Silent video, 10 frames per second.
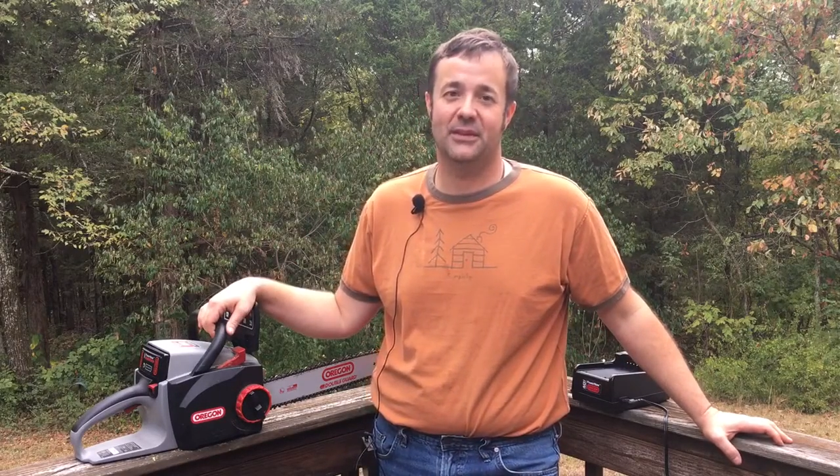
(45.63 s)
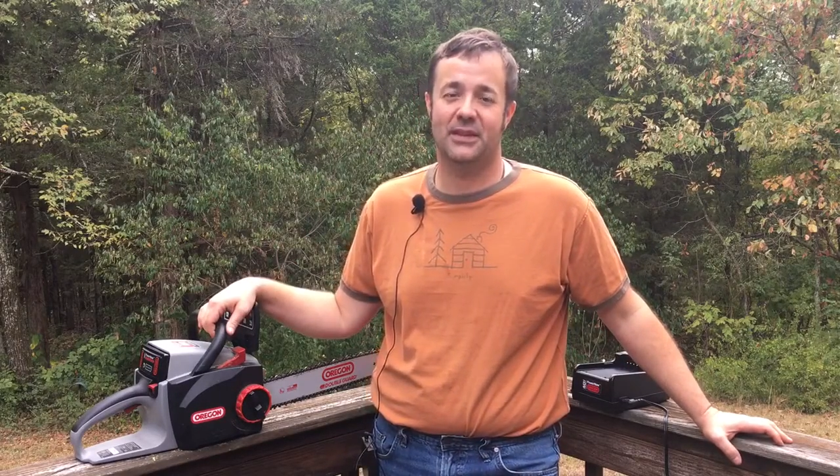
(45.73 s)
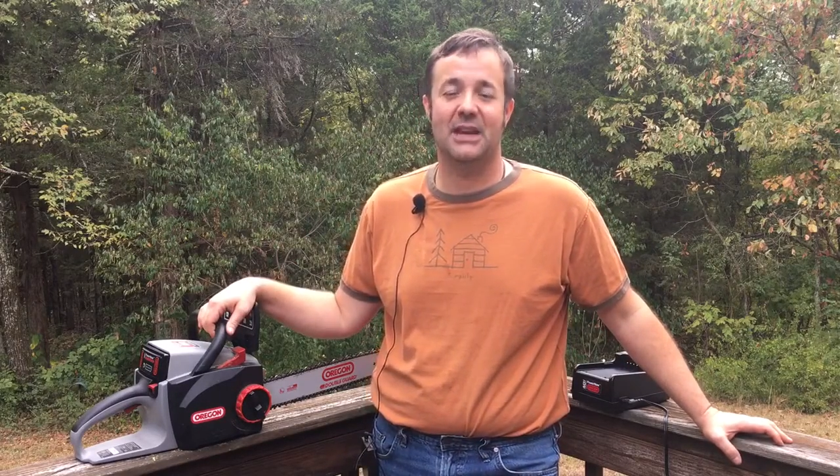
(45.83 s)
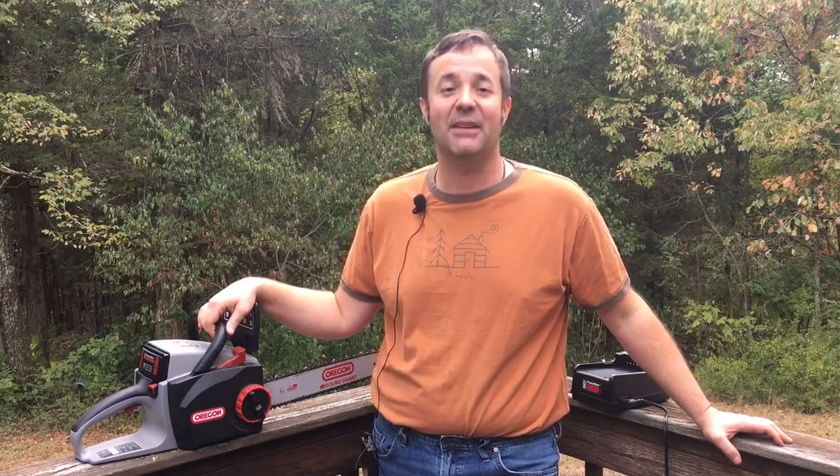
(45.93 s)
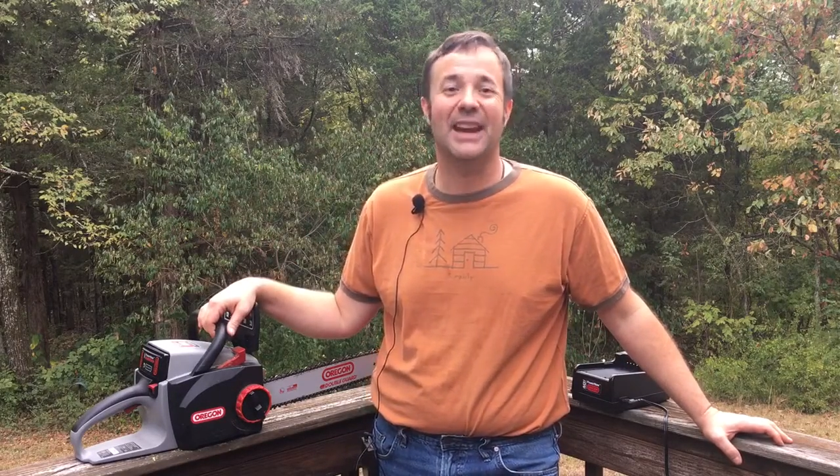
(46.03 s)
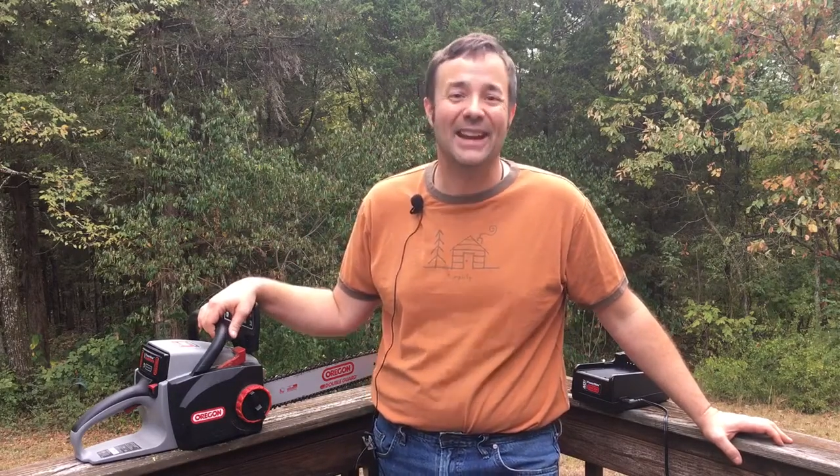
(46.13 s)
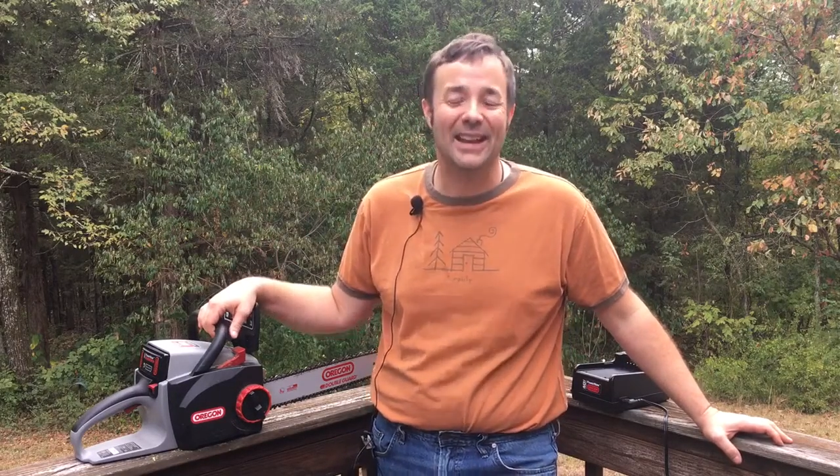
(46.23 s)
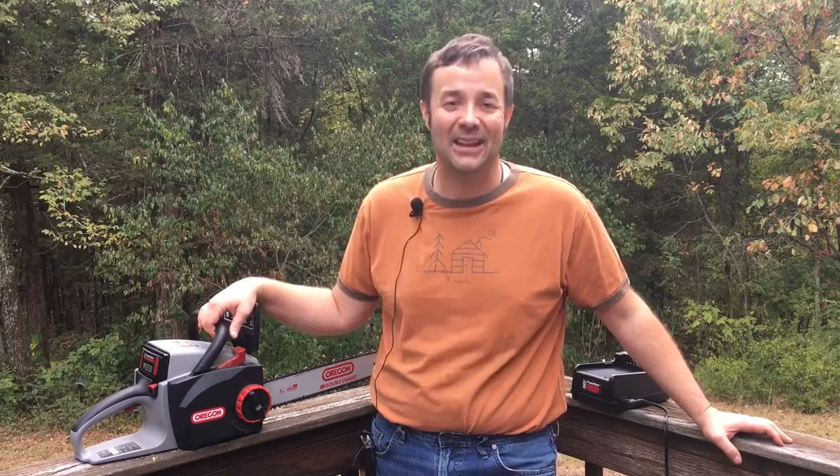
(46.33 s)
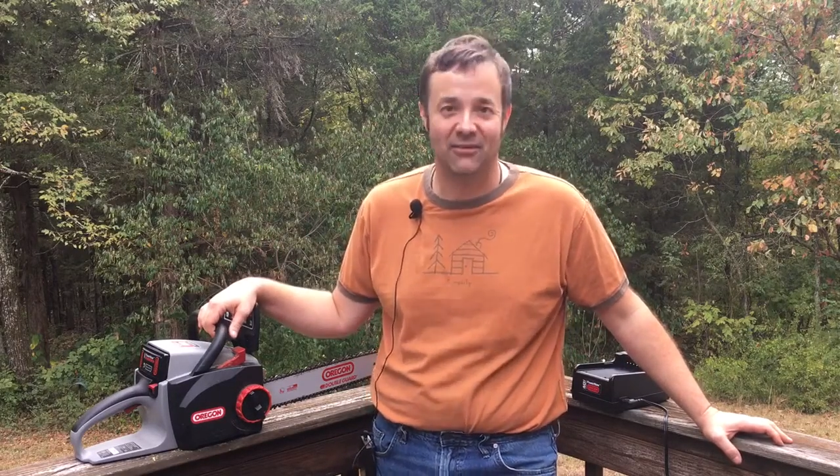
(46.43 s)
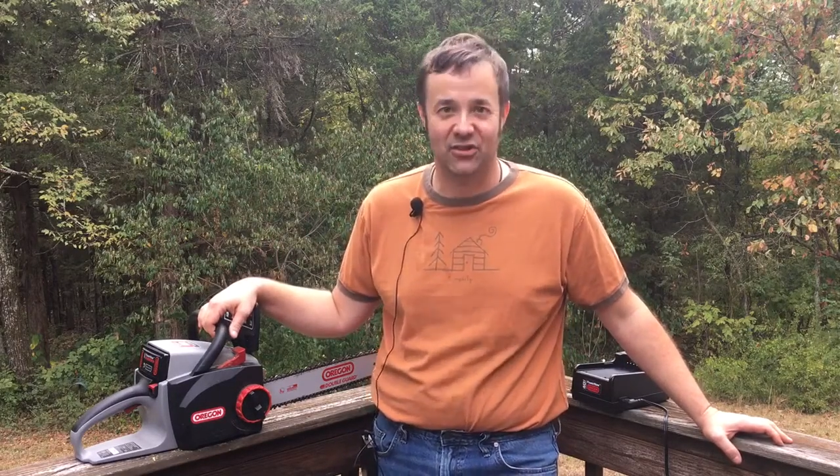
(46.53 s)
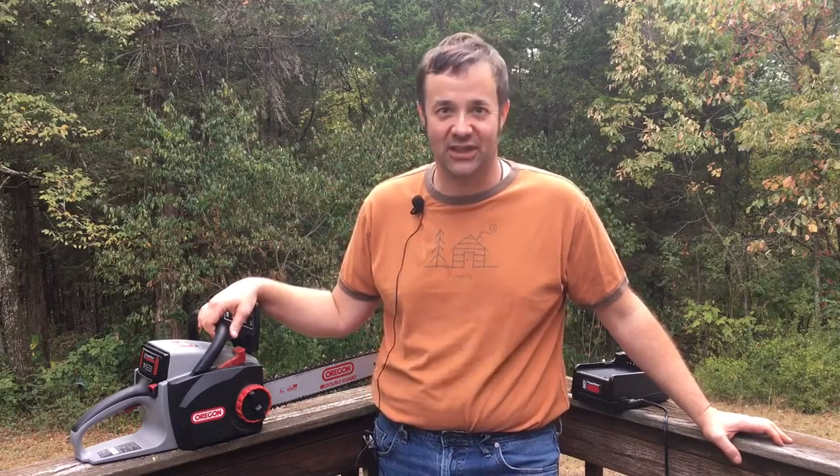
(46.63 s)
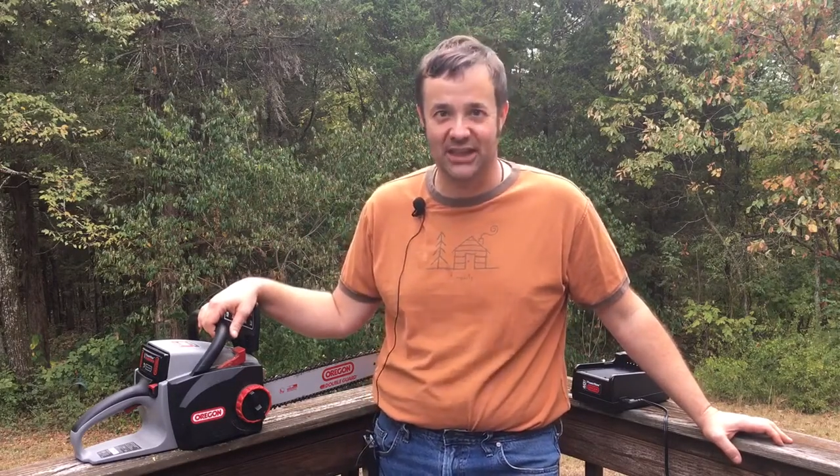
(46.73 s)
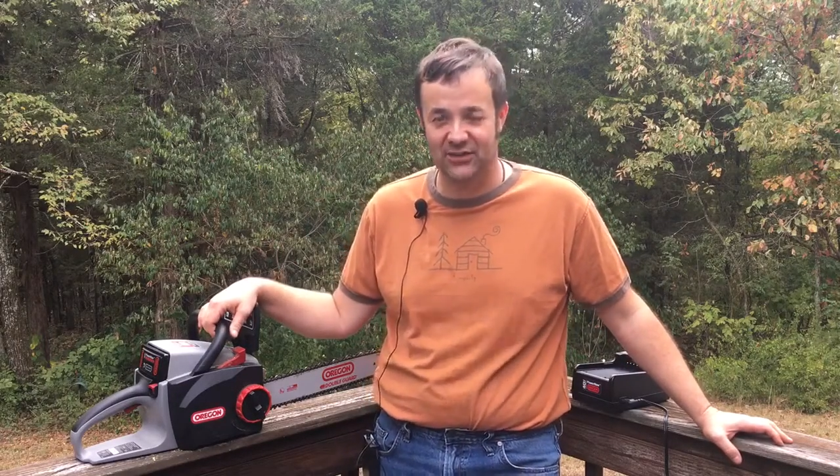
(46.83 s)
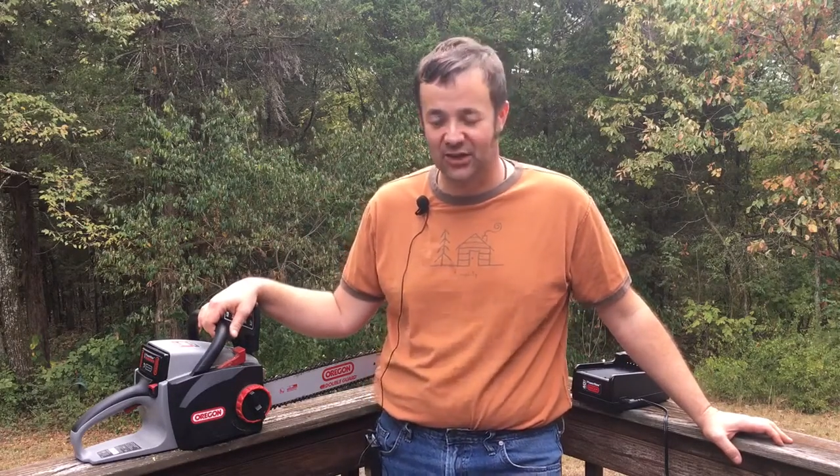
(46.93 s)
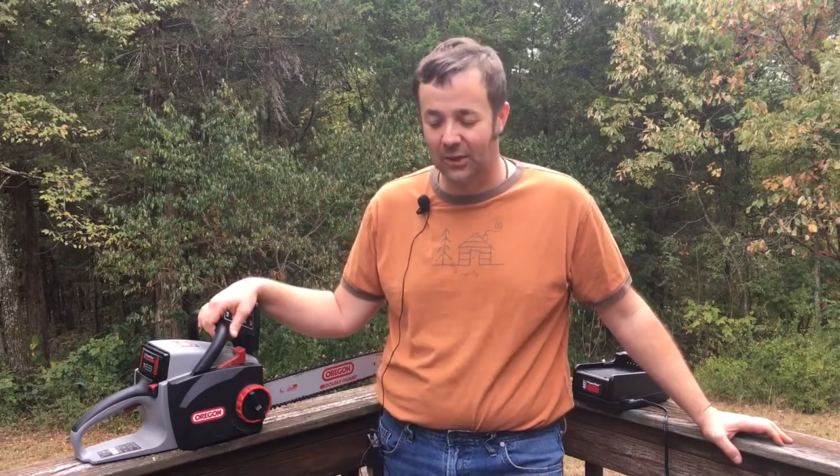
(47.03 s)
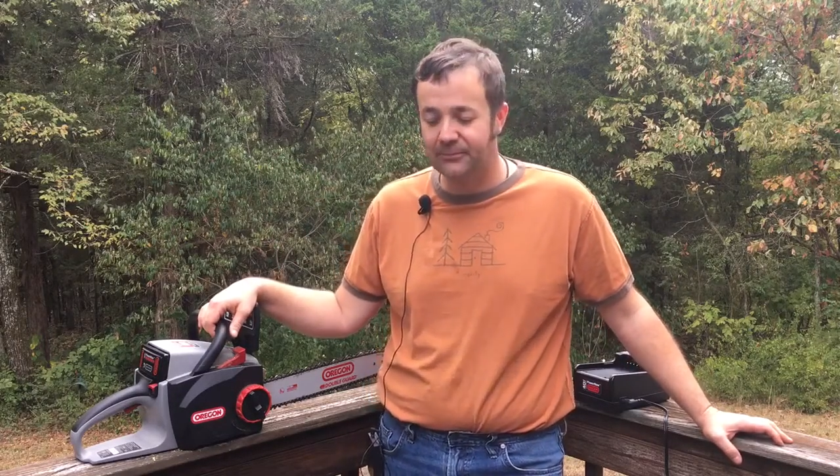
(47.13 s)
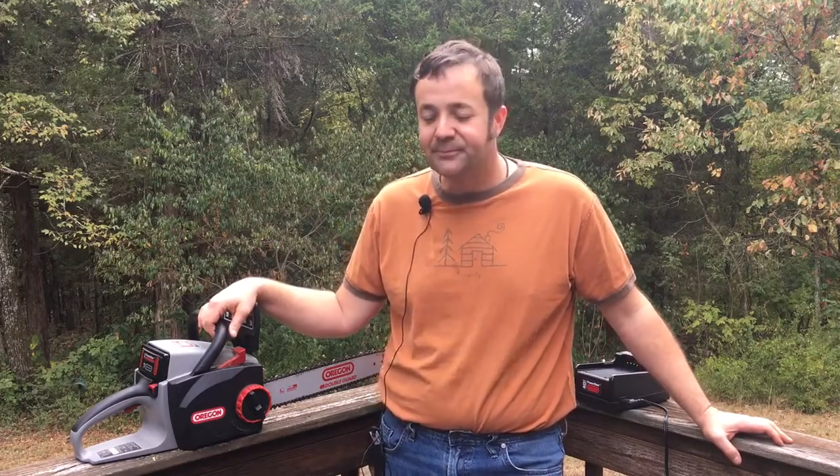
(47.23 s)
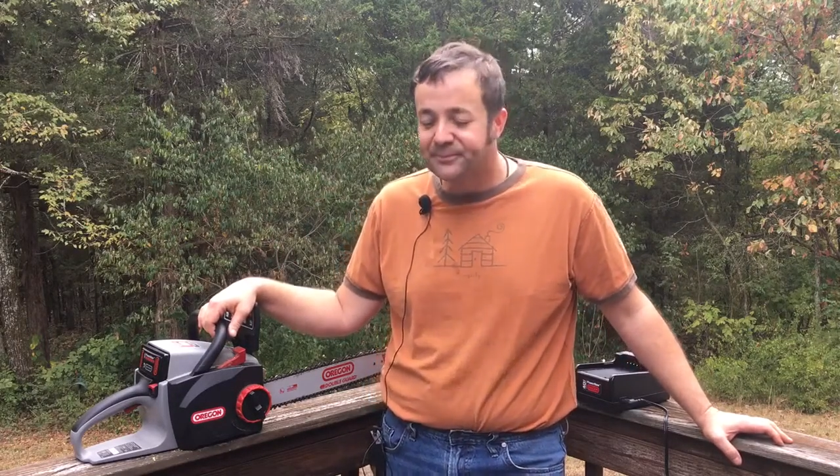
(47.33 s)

safe handling of a chainsaw.